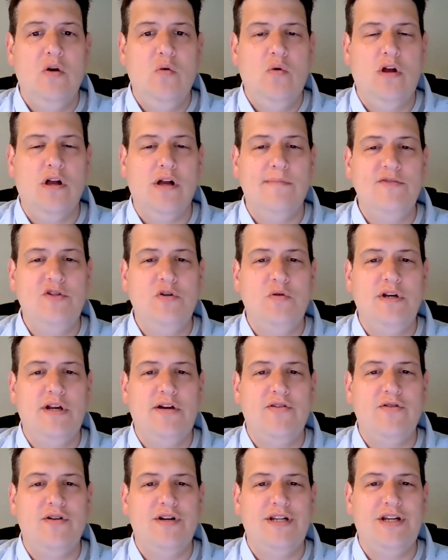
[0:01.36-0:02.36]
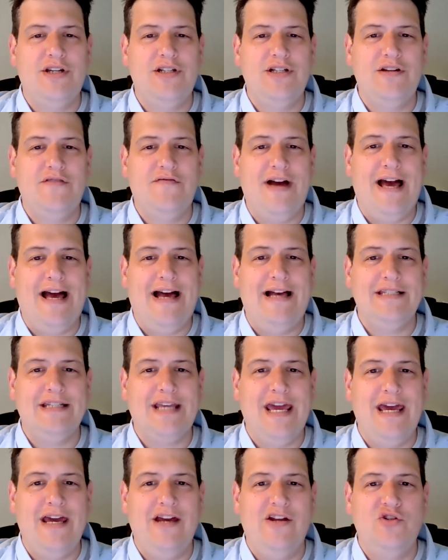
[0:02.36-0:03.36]
Welcome to another edition of
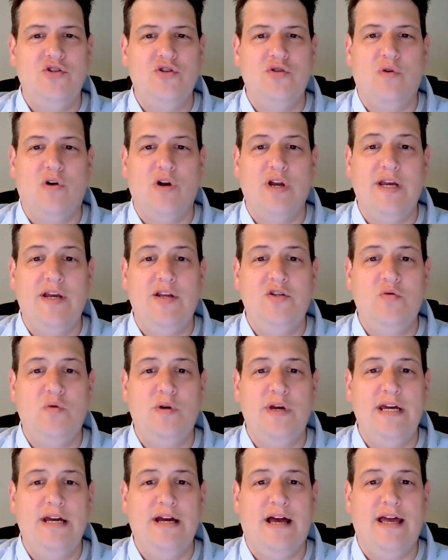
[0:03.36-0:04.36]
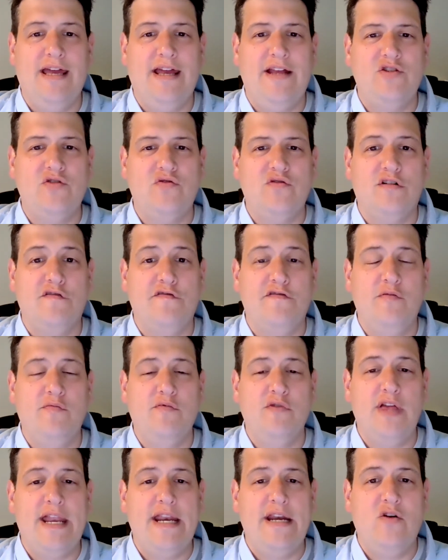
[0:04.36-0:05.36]
Ask Andrew, where each week I answer a
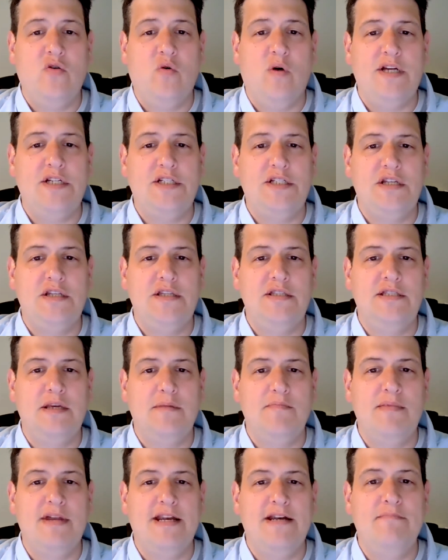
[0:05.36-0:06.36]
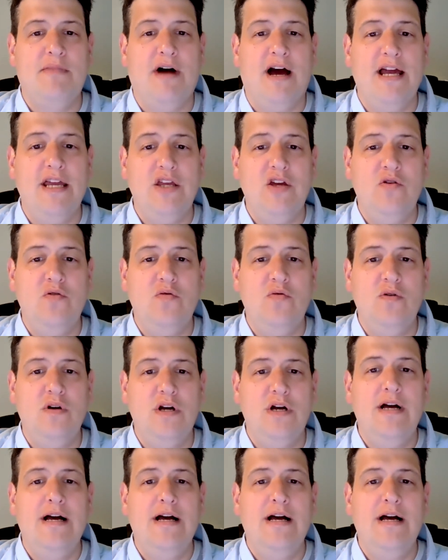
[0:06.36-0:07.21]
film-related question submitted by you,